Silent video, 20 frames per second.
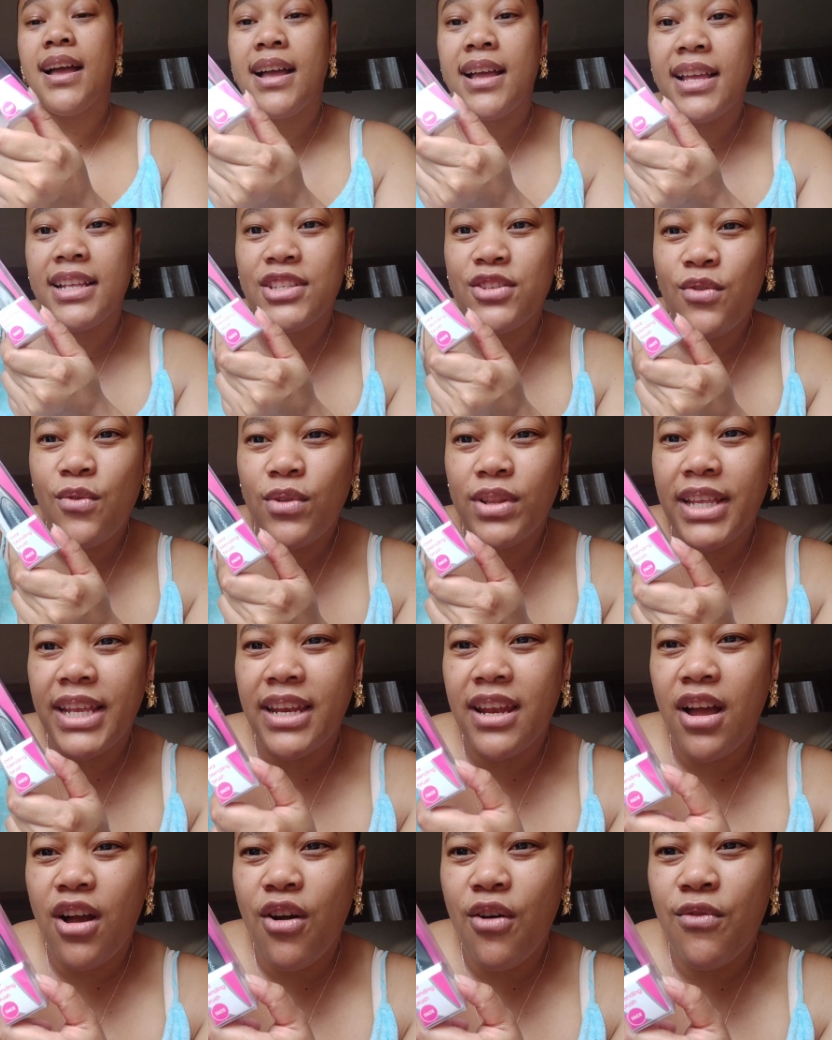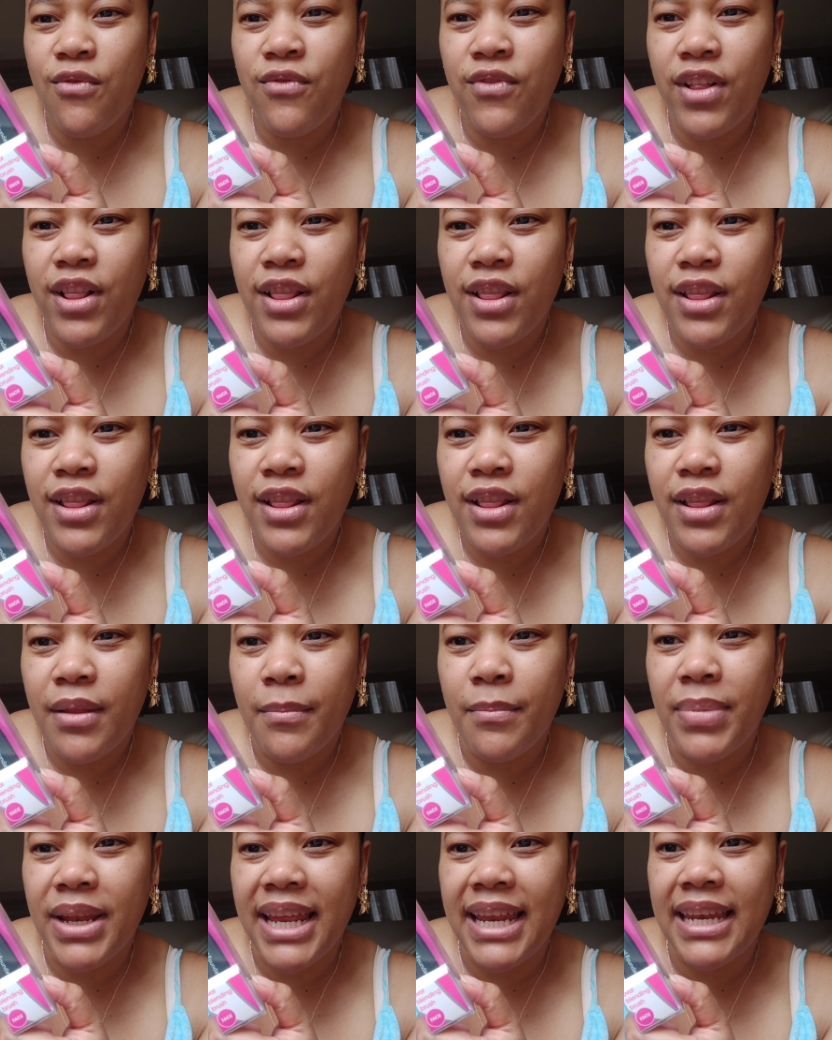it's called an oval
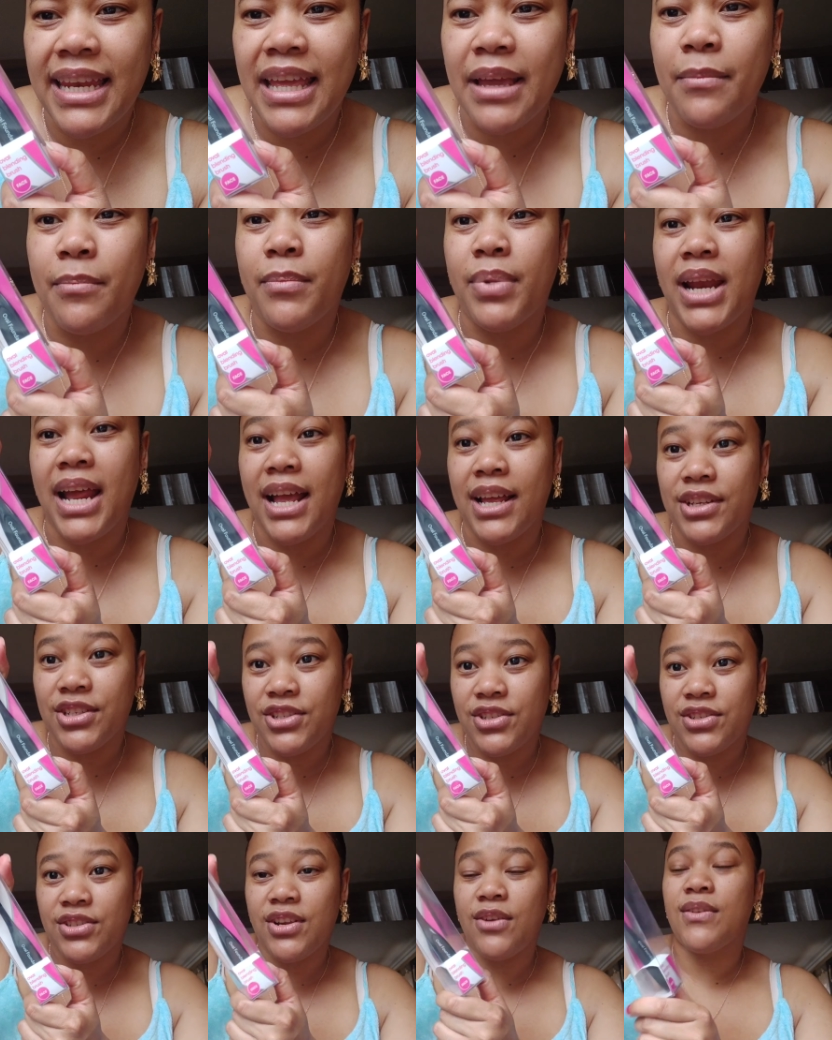blending brush